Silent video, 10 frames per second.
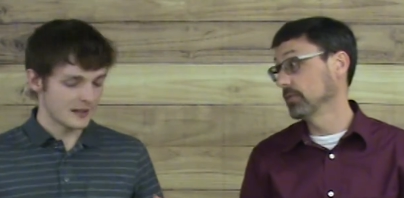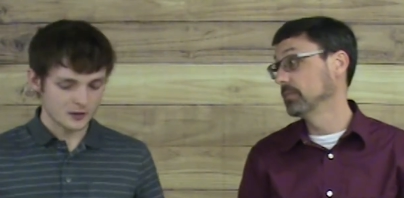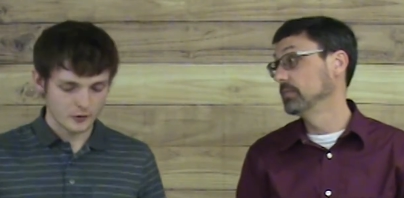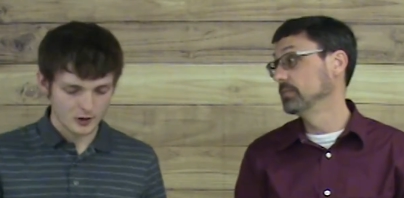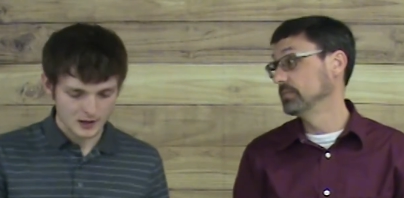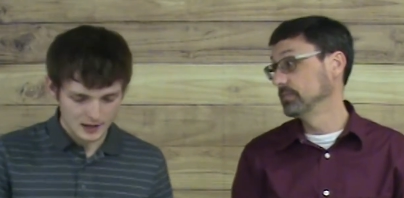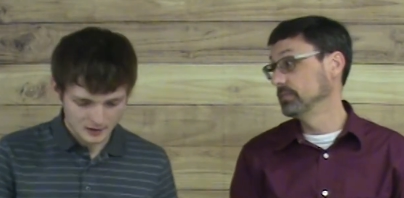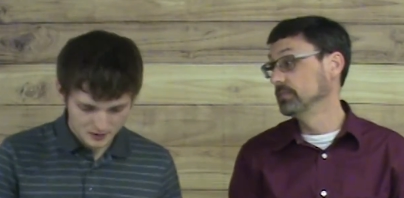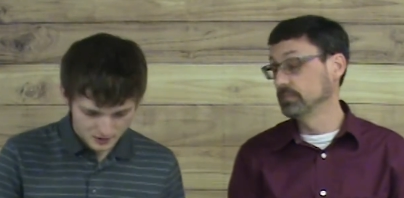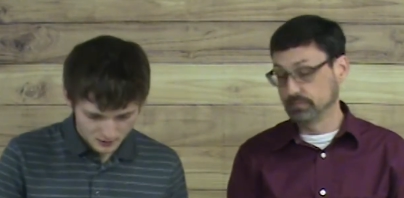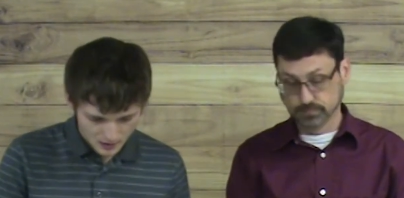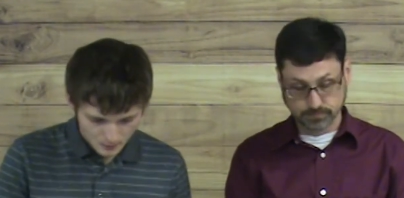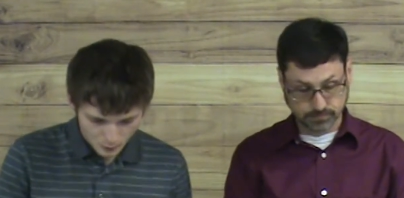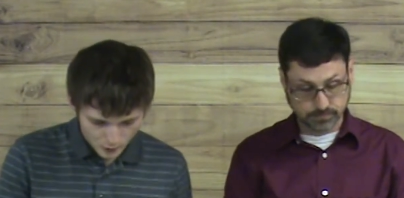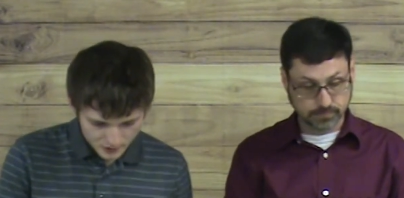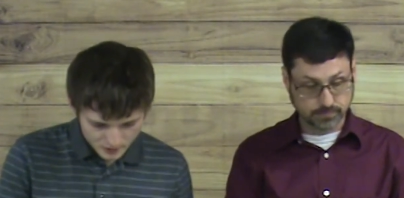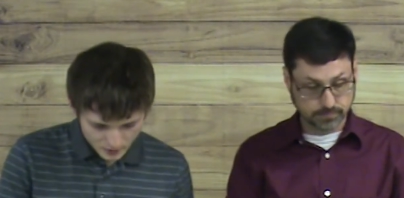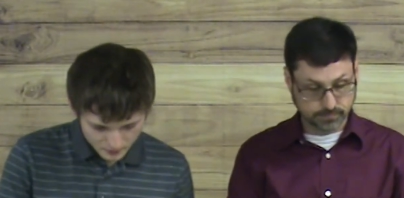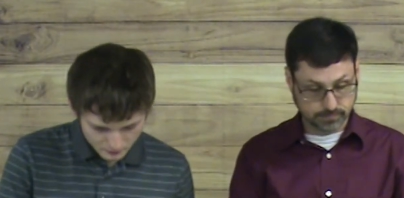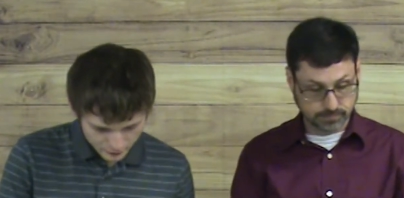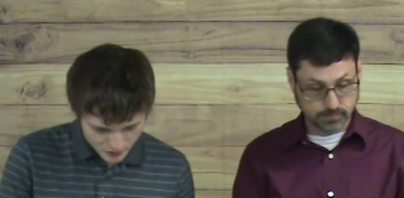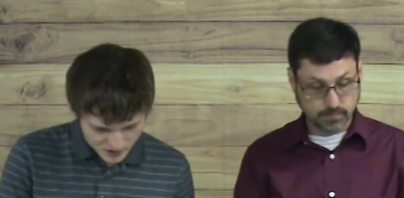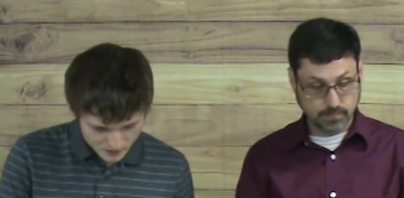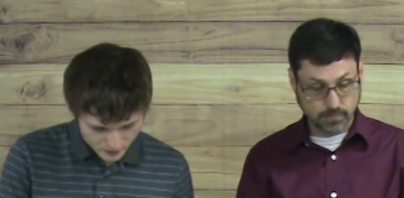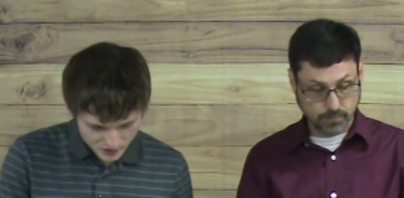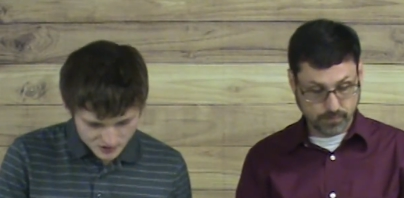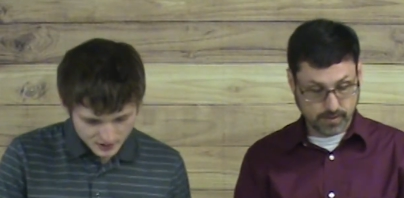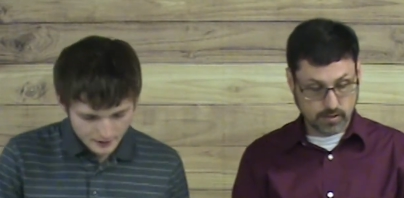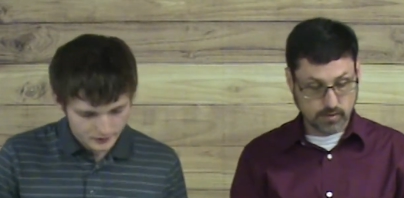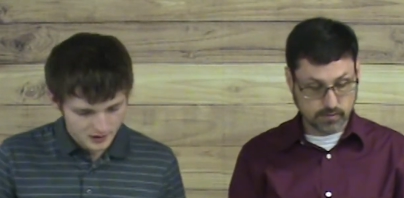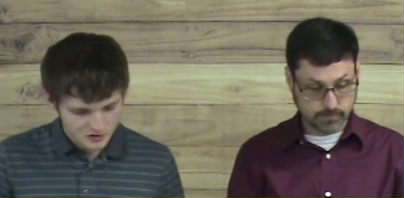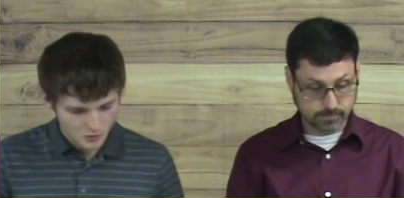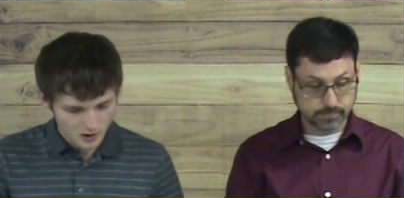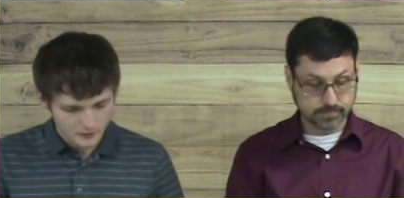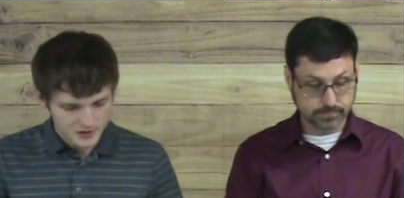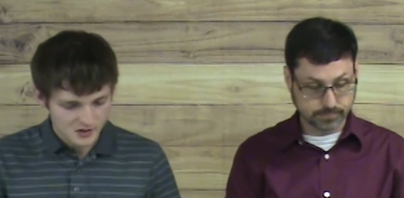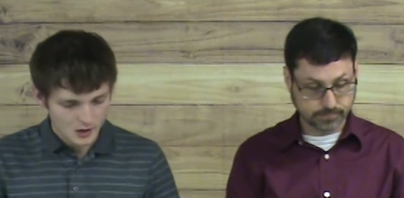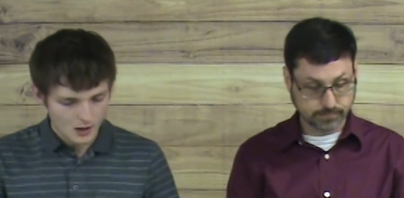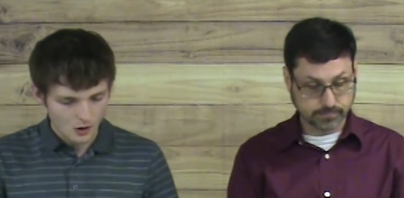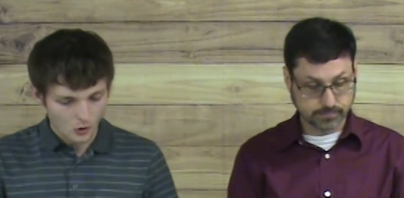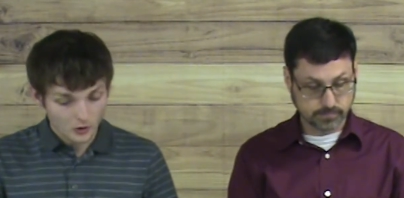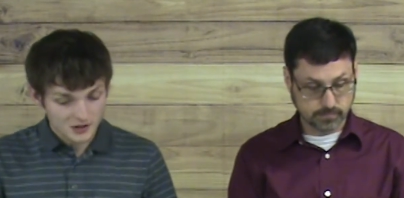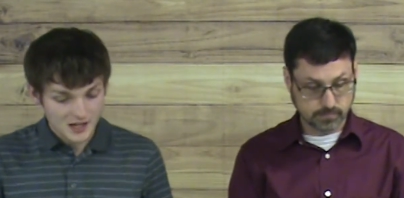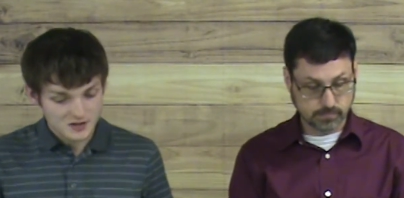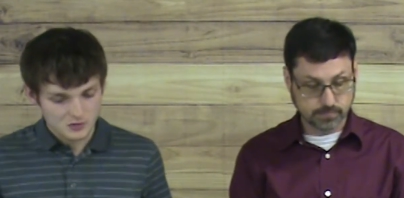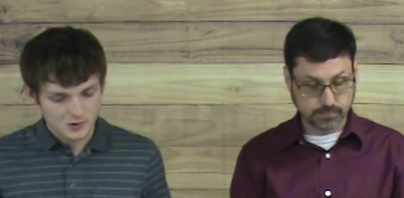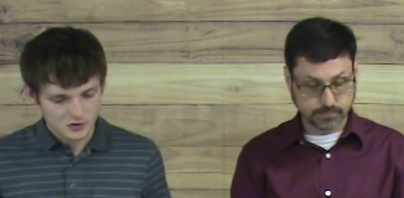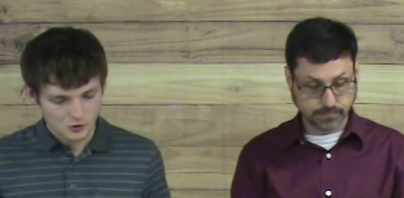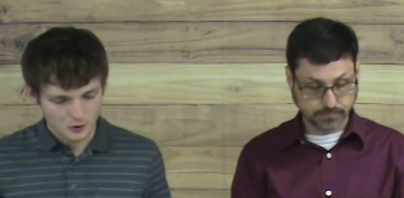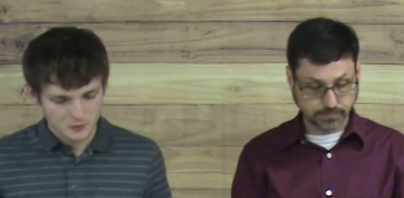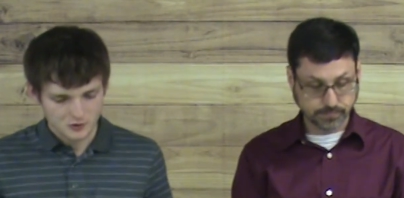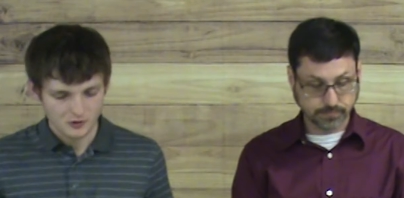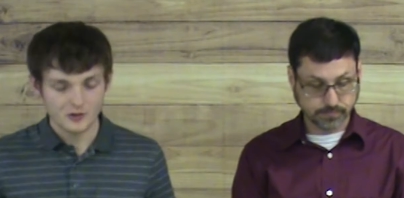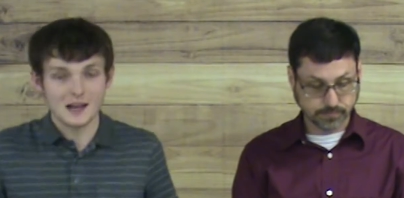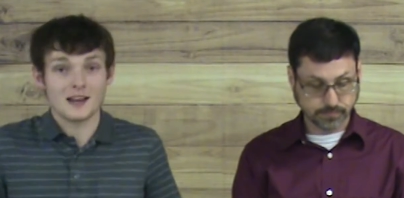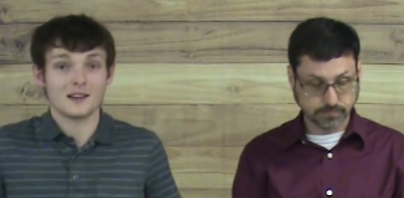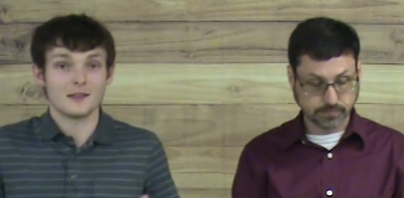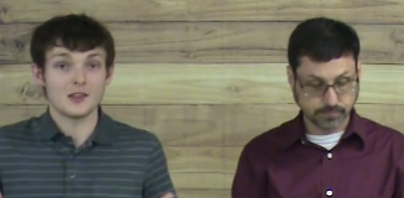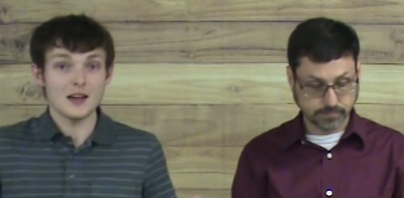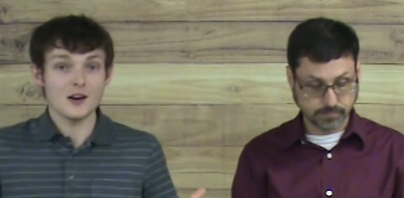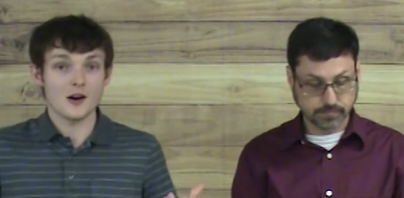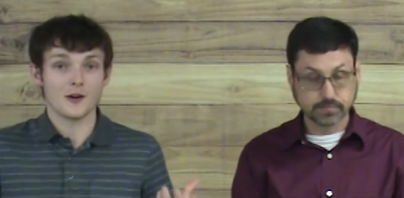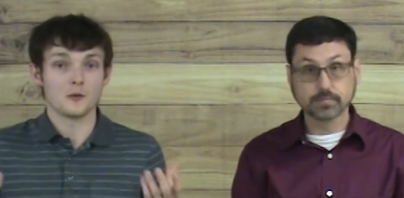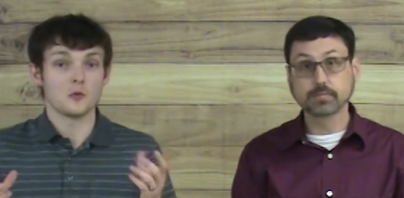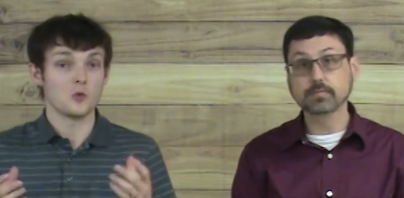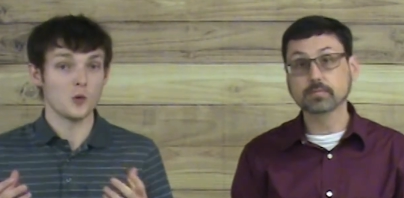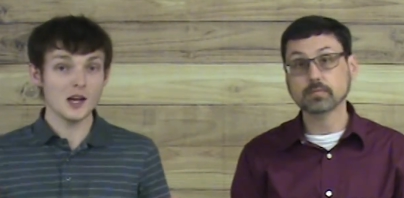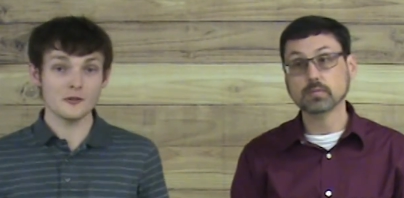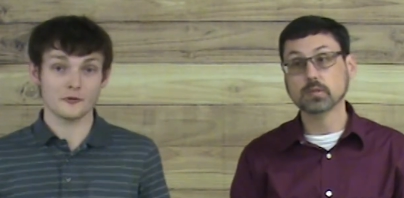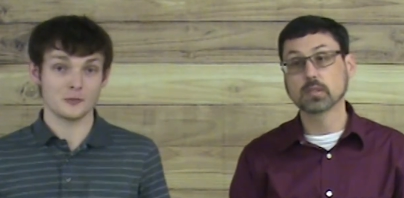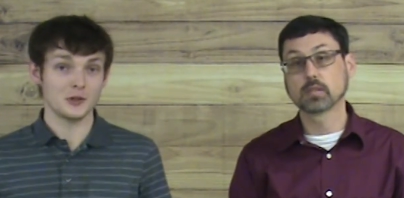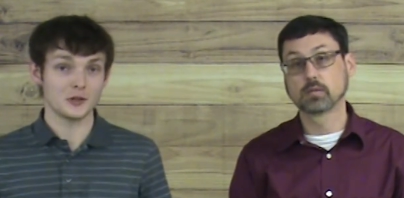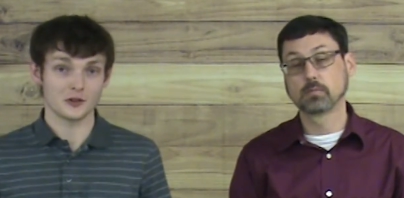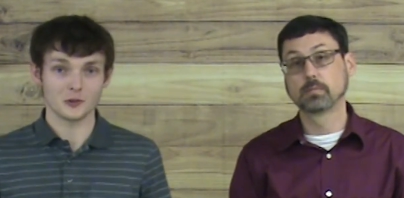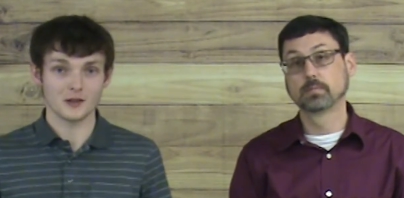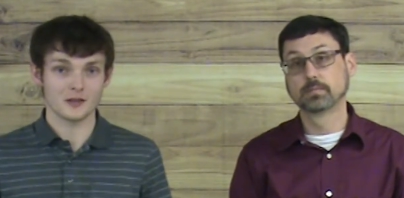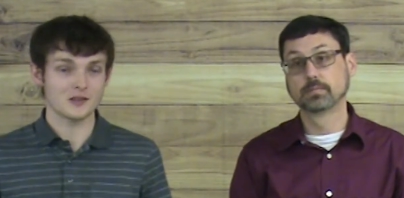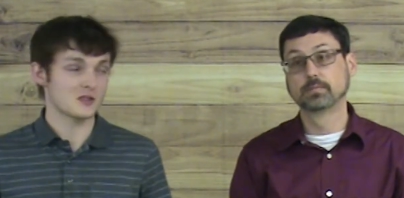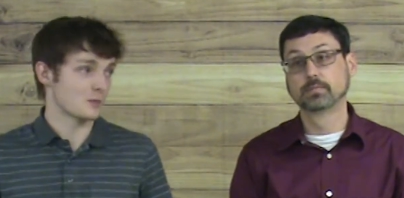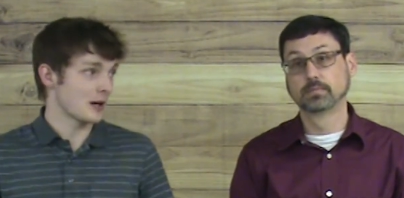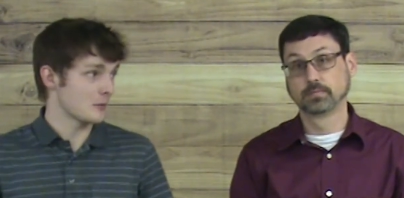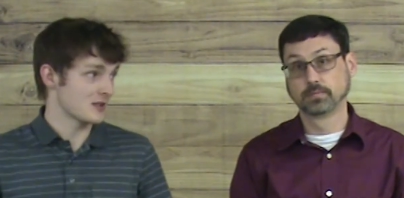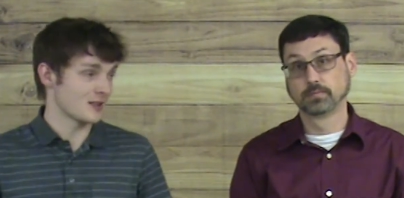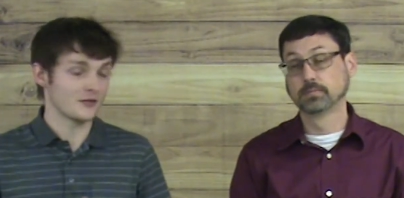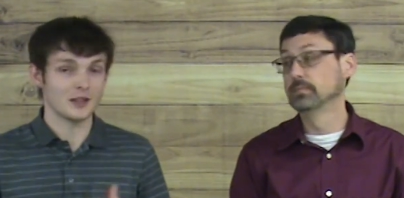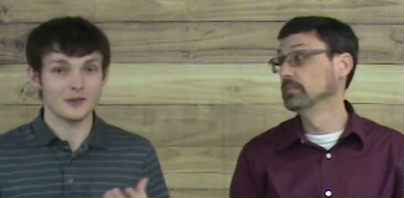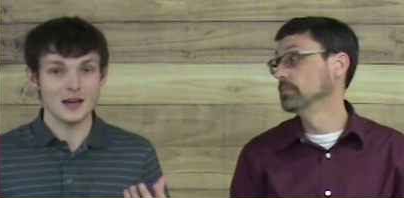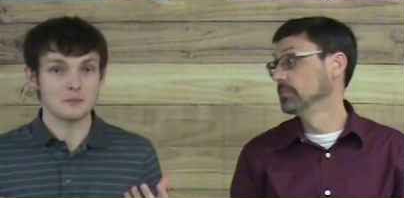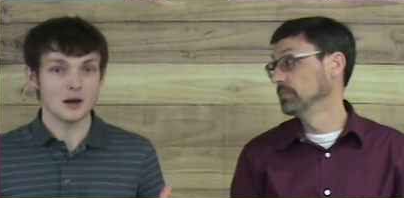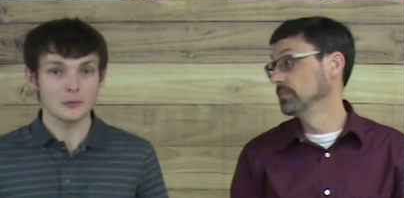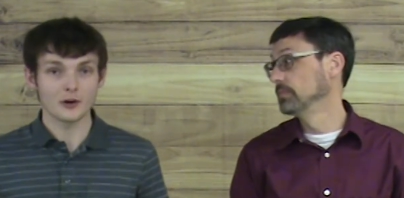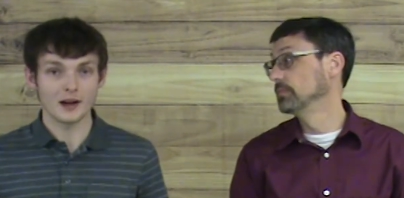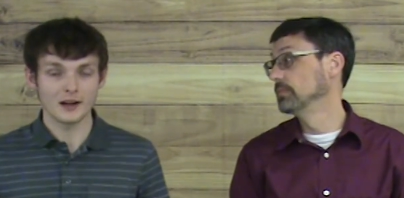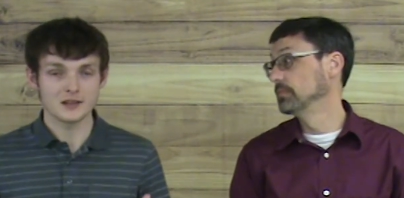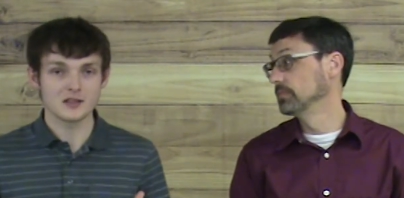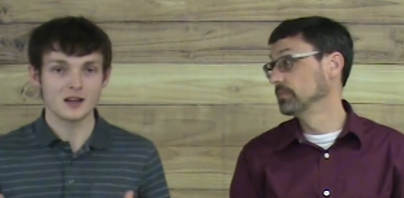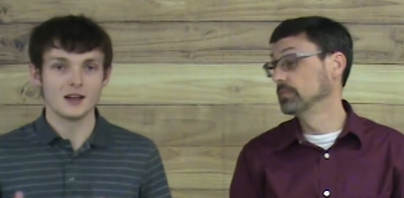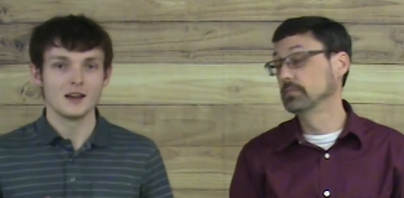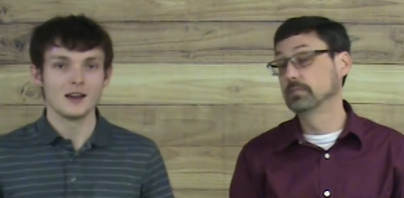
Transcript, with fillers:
Speaker 1: at the very end, um, where verse verse 11 and 12 is Old Testament scripture that they are well familiar with. This is probably stuff they've had memorized.